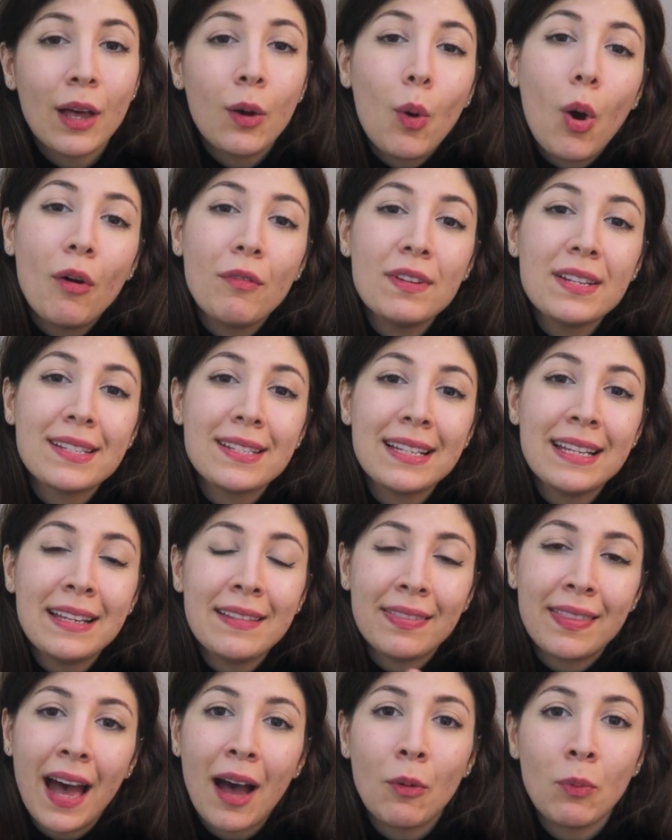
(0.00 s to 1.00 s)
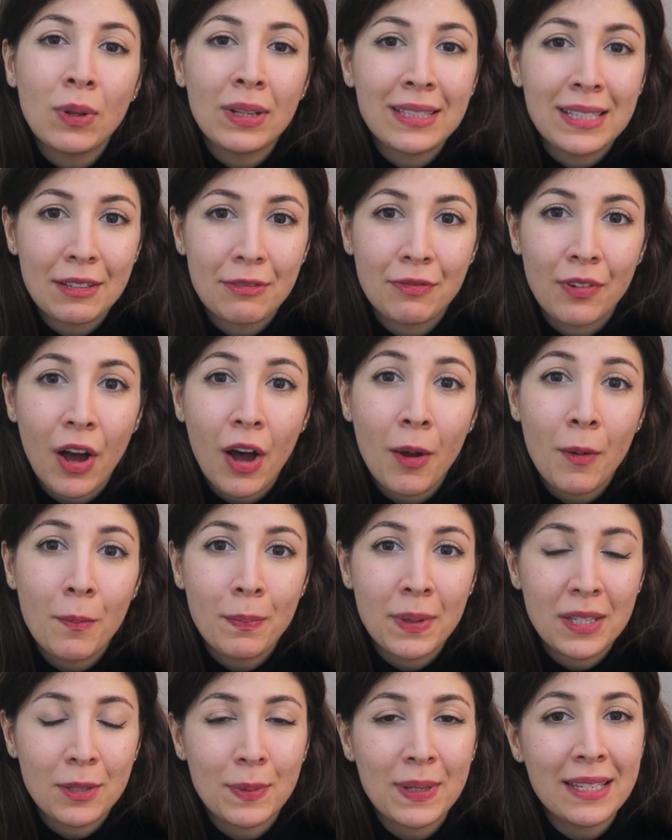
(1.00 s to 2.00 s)
Now, obviously, that will differ
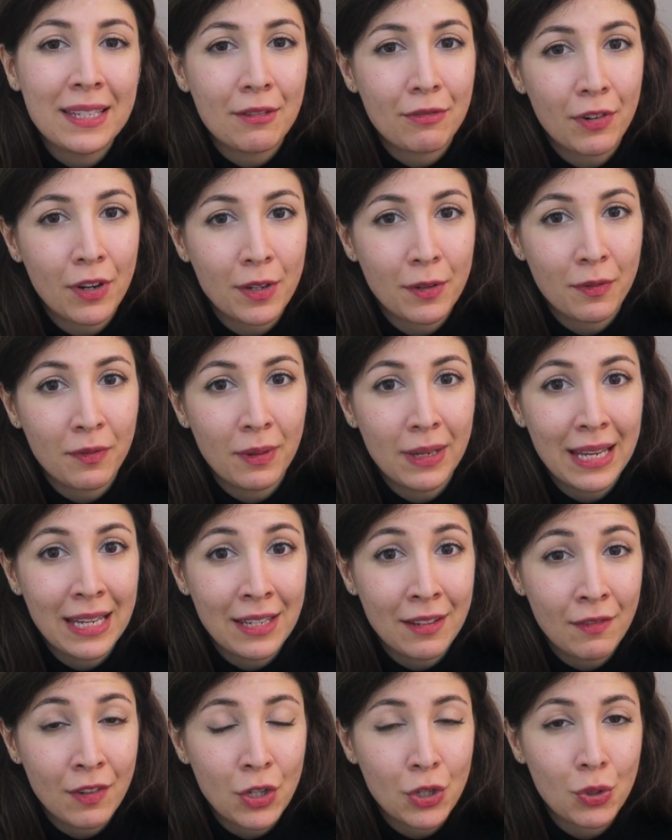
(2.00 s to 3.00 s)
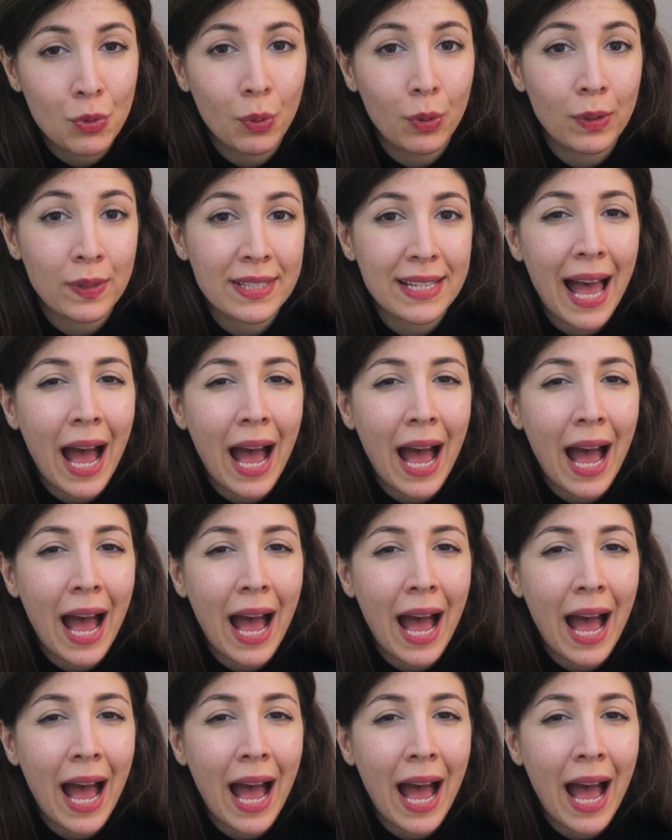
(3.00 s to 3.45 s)
between different individuals.